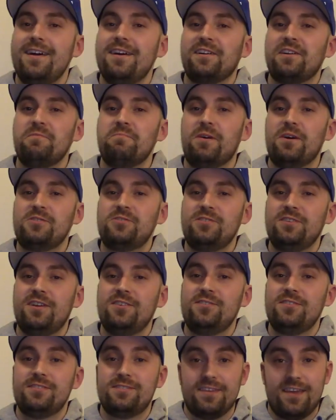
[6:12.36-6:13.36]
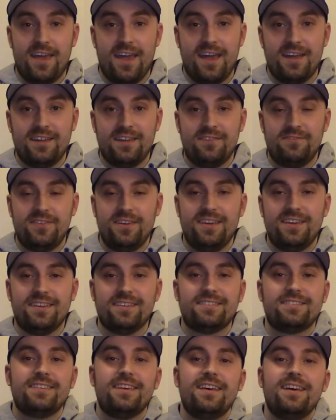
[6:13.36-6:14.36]
combustion engines and
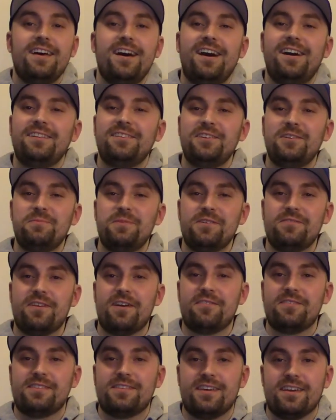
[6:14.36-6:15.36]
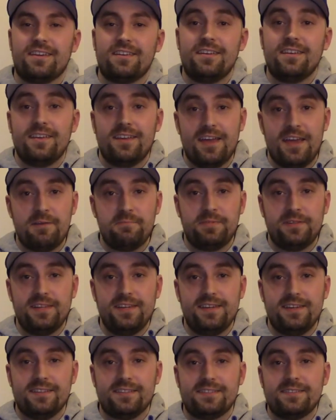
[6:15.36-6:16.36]
EVs. A little bit of everything. And
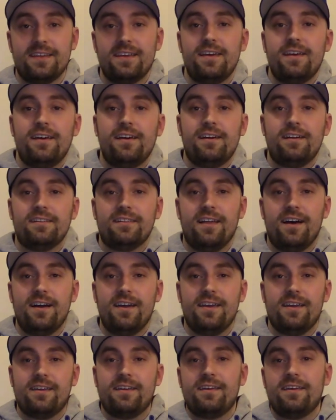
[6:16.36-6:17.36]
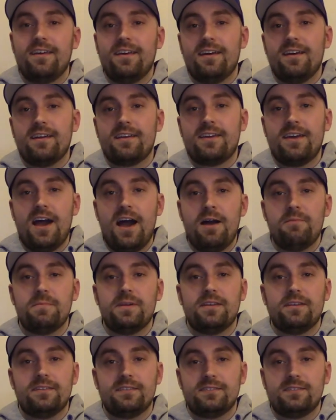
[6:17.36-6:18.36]
please, like,
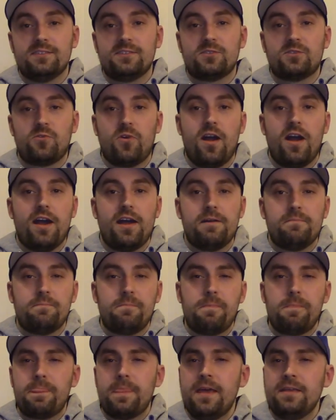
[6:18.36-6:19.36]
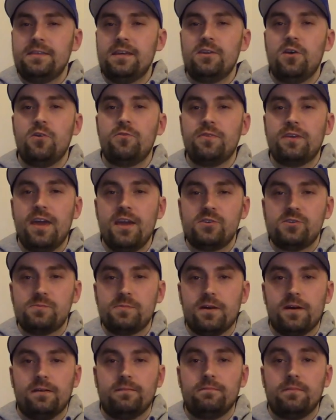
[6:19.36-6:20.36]
comment, subscribe, hit that notification
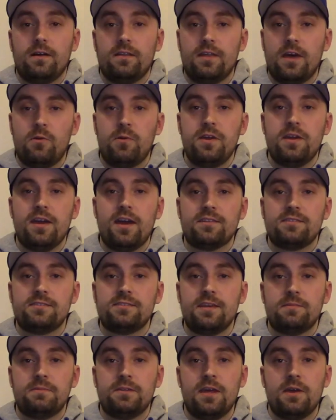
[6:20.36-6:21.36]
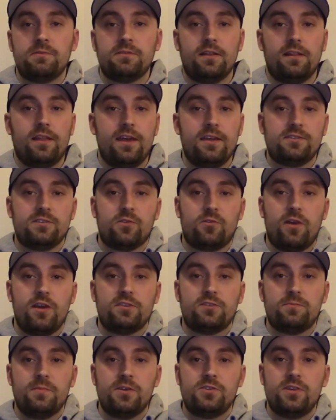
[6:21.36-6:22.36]
bell. That way you guys can stay up to date with the latest and
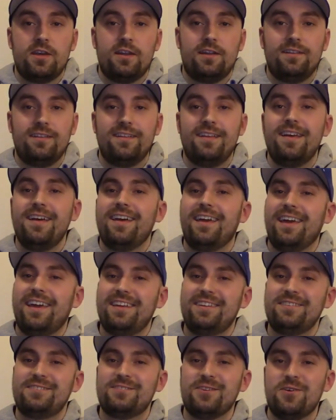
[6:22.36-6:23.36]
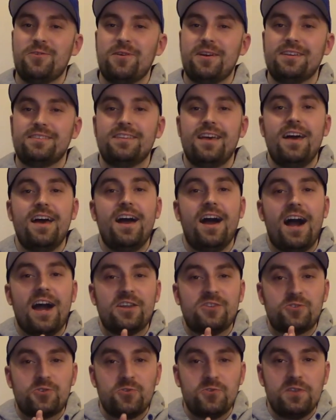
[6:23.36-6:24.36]
greatest from my channel. And as always, I
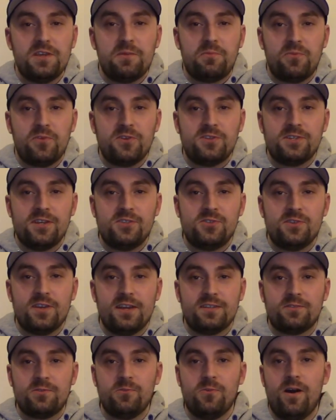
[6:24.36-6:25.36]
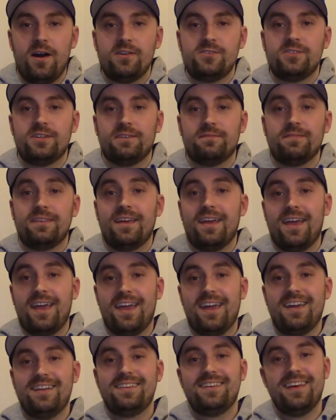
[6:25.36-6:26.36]
truly appreciate you guys for watching.
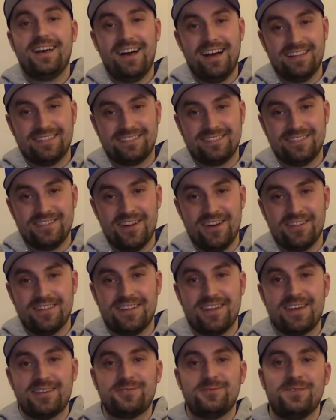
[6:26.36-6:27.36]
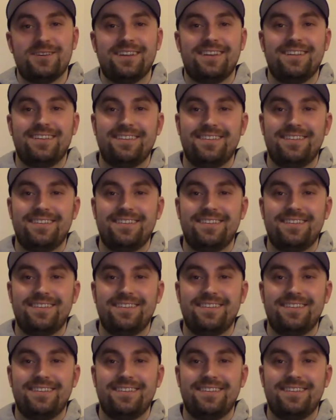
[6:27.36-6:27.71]
And I'll see y'all in the next one.